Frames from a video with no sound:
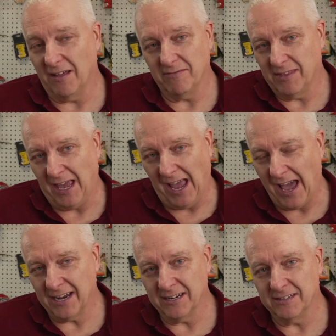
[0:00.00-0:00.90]
They
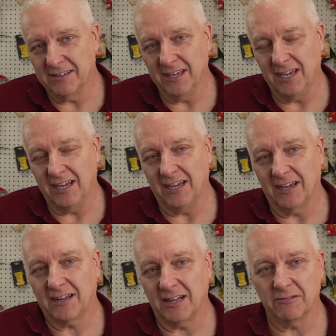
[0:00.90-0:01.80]
added the
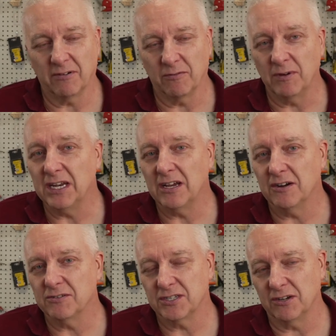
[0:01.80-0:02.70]
clearer
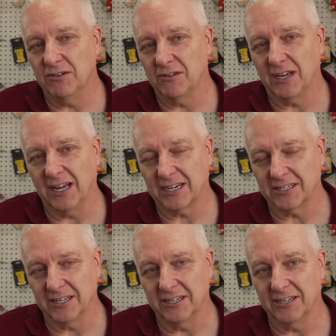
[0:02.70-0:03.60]
window so you can
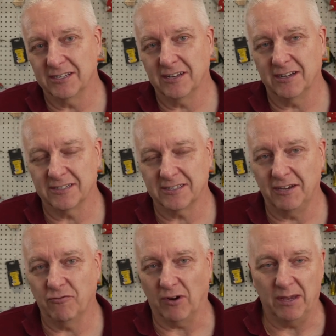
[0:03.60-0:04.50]
actually
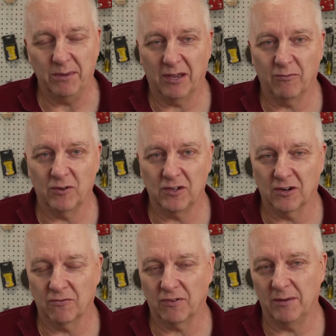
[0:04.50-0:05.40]
see framing when
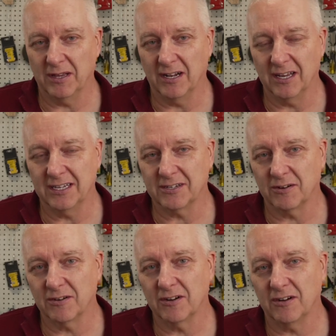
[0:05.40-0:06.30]
you're framing the
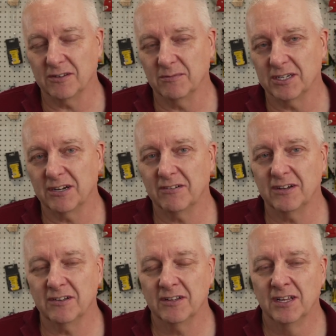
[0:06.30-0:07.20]
laser on the
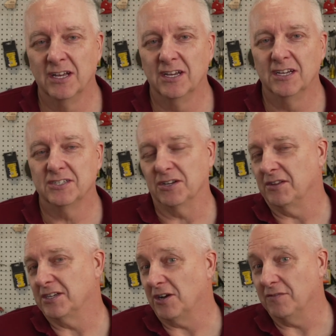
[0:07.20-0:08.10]
material. So
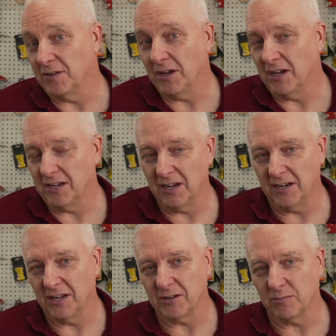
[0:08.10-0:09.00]
they solved
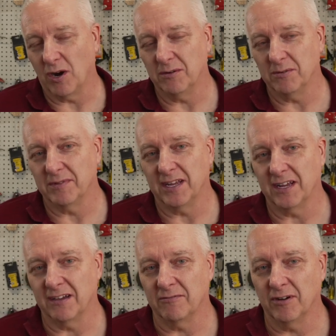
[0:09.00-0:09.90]
another problem that
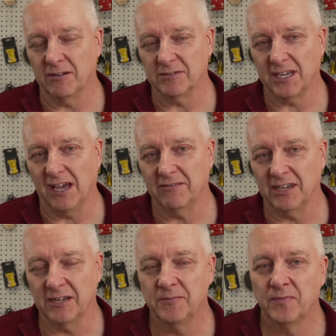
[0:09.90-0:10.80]
I was having.